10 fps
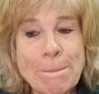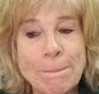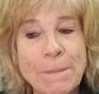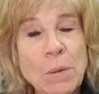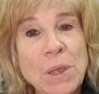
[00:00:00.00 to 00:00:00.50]

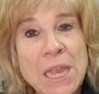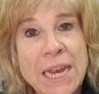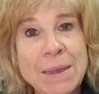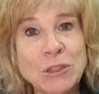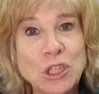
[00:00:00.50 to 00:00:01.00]
But being
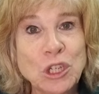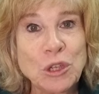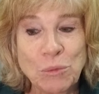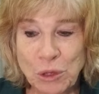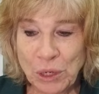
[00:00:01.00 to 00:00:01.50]
able to
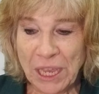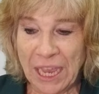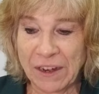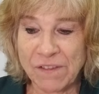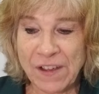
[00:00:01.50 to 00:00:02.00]

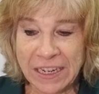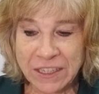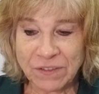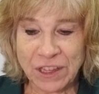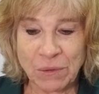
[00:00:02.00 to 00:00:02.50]
communicate
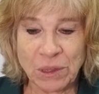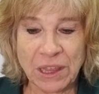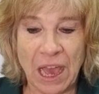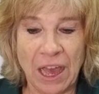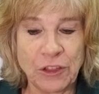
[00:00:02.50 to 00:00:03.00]
effectively with
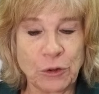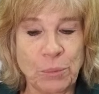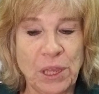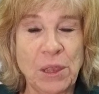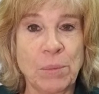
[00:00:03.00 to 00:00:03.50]
other
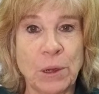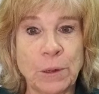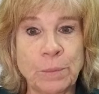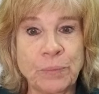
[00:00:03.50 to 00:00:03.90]
people